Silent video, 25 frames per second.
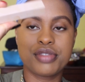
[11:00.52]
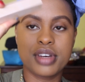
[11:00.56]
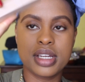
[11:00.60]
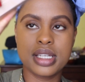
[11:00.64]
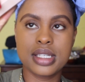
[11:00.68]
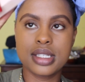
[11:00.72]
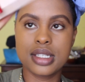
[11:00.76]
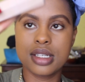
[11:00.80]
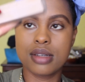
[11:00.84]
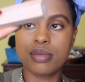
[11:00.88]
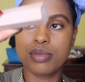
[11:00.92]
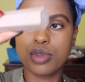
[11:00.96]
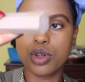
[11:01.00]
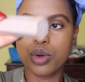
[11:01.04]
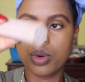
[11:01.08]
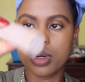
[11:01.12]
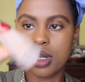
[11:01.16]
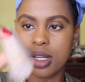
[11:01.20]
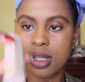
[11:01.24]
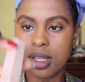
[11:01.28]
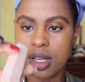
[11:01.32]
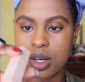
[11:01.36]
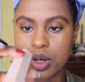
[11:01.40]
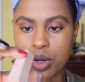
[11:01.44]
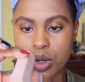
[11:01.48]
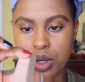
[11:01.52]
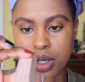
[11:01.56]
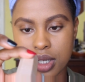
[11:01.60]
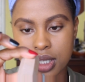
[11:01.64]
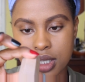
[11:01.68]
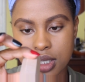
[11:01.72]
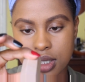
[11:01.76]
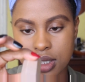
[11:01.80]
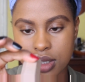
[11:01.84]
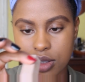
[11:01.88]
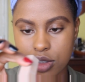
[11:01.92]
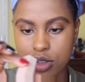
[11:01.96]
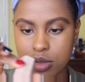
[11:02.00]
Fenty, what are they
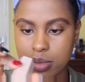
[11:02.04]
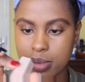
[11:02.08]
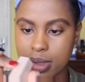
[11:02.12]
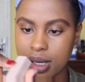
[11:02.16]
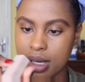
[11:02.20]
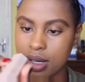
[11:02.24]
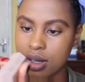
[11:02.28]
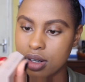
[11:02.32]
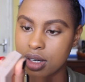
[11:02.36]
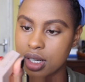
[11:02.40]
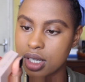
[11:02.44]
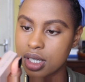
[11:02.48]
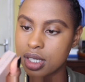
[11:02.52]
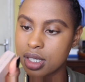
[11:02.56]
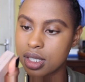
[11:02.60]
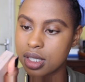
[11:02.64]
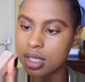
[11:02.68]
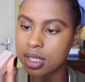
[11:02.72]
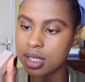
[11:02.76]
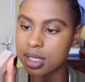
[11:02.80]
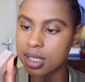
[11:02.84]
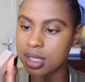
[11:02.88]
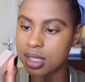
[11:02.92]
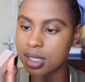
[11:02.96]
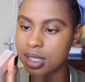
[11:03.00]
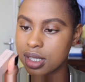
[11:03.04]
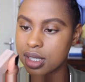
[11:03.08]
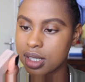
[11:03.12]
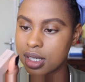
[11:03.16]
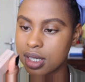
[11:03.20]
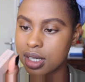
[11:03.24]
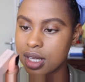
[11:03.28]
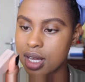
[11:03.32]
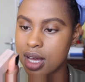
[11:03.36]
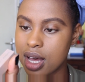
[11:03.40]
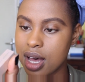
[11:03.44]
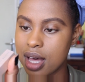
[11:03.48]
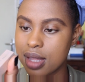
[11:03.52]
called? Oh my god.
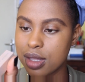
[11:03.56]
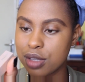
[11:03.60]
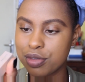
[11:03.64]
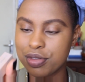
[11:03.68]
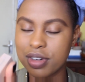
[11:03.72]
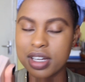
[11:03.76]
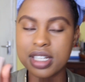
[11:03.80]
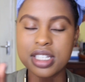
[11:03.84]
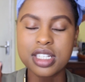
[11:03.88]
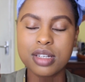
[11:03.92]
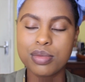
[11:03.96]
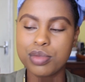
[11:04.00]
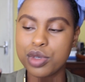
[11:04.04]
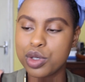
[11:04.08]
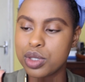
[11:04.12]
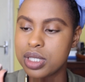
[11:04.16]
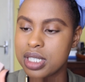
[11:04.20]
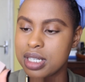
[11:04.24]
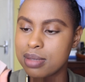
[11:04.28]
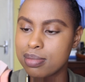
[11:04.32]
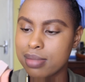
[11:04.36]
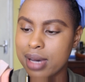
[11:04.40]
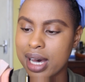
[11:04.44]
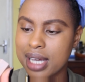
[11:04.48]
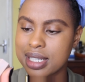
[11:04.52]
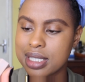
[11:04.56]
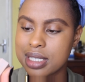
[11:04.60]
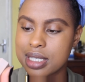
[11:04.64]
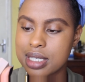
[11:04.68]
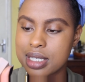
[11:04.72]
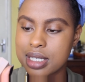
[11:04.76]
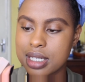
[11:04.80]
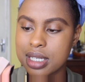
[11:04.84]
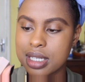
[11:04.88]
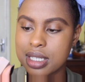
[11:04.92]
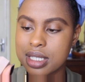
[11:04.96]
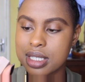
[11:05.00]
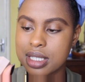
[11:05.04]
The Fenty Beauty
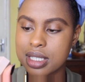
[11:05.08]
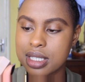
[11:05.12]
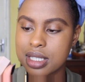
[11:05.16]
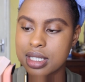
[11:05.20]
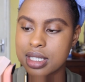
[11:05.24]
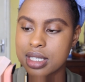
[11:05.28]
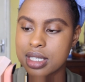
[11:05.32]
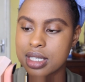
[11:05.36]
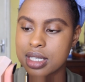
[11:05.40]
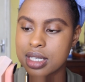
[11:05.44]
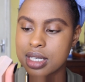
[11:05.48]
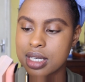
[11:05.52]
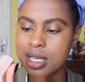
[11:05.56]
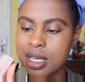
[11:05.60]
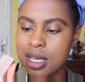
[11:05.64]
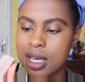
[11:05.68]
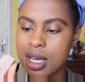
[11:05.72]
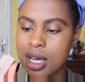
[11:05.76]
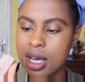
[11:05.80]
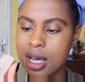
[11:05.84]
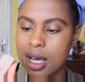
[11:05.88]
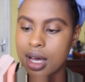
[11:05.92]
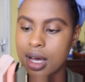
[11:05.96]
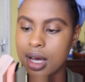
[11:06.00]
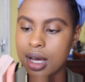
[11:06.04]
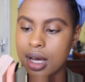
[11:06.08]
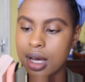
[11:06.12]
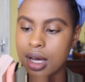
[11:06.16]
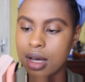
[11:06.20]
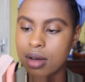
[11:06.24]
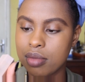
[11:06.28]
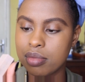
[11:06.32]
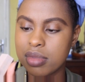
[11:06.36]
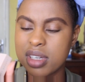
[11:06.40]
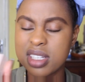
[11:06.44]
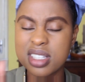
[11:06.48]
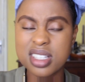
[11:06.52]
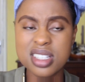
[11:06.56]
Matchstix.
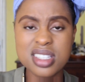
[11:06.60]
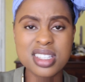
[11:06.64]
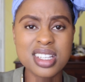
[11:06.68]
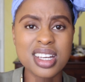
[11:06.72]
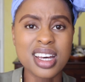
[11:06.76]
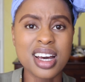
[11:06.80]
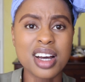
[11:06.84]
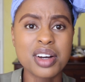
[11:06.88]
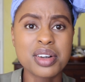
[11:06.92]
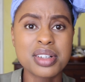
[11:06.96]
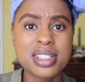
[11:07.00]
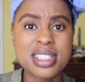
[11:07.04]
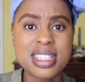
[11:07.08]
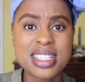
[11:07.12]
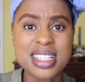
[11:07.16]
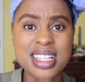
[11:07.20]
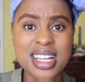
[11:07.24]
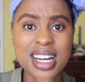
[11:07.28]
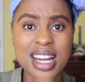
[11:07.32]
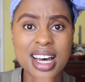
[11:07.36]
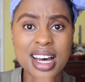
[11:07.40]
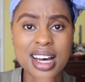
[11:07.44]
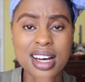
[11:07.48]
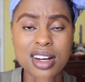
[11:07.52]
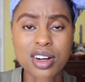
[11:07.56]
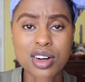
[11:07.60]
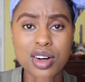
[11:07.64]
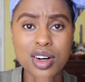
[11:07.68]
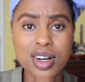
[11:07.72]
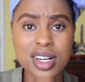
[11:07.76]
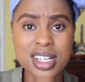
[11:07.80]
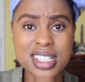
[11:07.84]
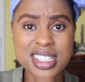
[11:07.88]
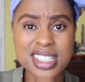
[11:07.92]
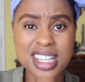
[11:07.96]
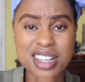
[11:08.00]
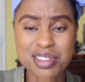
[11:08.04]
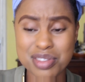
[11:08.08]
Is this thing a concealer?
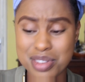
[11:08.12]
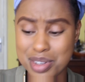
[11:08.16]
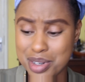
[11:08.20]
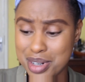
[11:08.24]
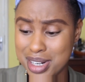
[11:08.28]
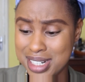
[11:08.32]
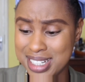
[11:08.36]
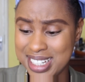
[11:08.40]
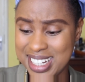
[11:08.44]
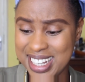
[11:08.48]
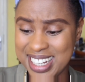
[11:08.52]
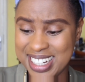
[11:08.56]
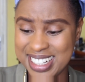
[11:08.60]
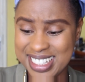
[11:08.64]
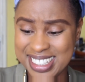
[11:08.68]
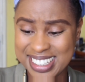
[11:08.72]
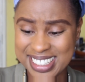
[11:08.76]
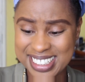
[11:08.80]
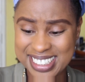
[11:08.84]
Gosh, I forgot it.